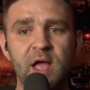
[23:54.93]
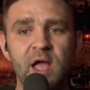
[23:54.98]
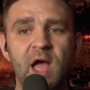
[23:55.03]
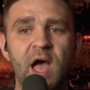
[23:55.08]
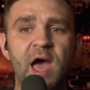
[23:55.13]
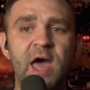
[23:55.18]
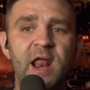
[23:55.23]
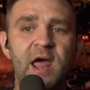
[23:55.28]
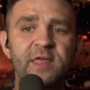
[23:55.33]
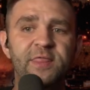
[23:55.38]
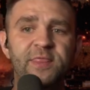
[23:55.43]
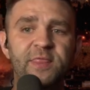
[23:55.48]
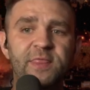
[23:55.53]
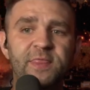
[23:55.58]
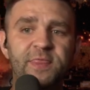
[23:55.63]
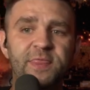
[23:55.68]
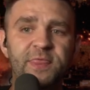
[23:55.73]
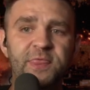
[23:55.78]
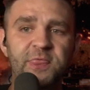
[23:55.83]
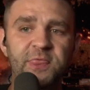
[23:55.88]
And I
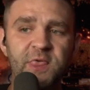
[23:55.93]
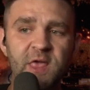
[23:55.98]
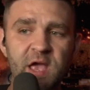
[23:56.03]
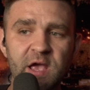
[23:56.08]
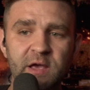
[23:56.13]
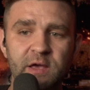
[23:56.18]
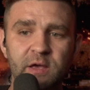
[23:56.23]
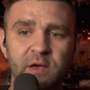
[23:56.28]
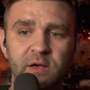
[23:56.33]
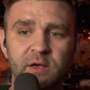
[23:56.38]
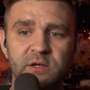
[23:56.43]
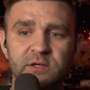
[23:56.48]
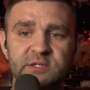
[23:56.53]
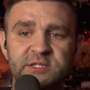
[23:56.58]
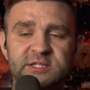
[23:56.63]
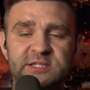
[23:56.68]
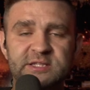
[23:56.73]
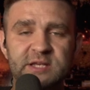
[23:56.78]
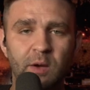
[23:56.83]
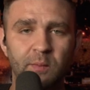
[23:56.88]
think
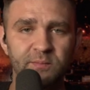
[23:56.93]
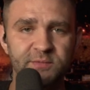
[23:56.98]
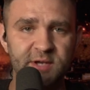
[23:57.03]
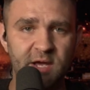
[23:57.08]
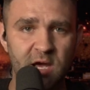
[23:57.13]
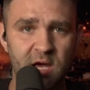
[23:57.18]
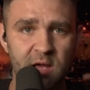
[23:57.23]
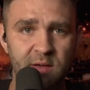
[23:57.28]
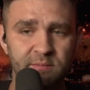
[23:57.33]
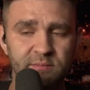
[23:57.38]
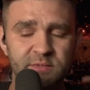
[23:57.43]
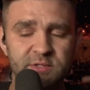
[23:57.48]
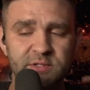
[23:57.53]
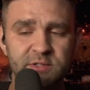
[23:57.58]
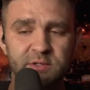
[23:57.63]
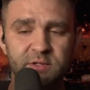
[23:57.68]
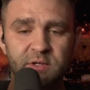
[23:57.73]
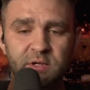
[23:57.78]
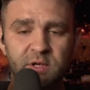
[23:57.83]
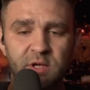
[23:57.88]
sometimes
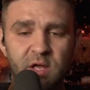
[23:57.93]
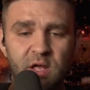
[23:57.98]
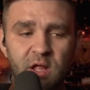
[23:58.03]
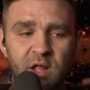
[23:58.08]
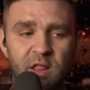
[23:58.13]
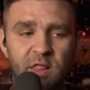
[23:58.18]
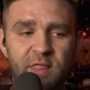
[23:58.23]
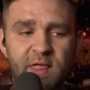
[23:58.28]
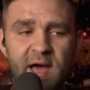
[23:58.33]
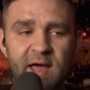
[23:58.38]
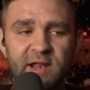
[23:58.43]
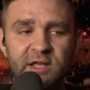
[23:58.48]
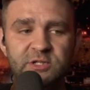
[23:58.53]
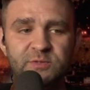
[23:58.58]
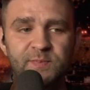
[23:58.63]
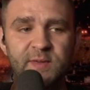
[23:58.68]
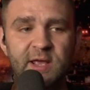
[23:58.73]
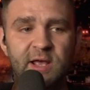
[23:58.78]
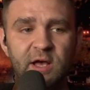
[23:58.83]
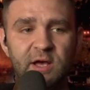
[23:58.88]
that is
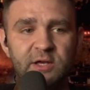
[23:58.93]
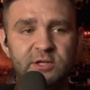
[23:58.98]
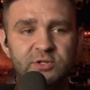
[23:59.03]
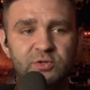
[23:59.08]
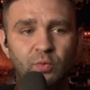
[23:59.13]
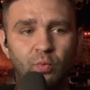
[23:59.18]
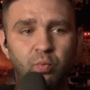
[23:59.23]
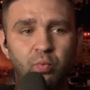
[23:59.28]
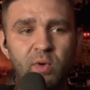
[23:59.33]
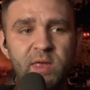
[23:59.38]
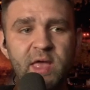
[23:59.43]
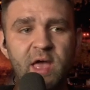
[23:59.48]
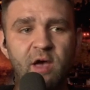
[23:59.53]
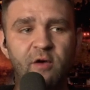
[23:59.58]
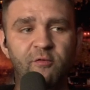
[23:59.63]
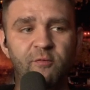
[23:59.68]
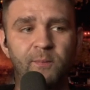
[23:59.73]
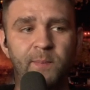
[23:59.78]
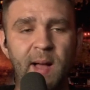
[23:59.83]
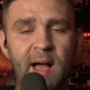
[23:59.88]
because we
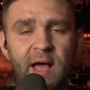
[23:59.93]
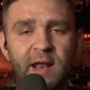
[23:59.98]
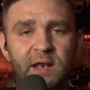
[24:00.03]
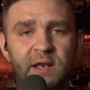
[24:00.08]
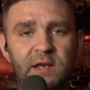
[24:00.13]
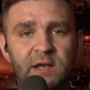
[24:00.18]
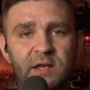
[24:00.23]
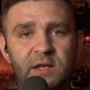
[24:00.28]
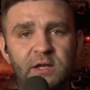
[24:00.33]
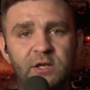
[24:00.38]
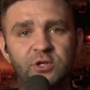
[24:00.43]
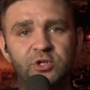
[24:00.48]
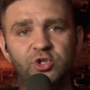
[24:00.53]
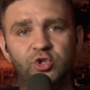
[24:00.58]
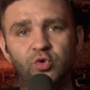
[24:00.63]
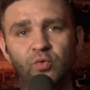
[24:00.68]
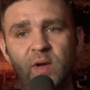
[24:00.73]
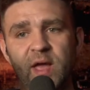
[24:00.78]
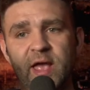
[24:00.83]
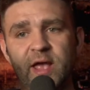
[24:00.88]
have bought
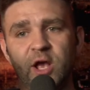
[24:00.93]
into a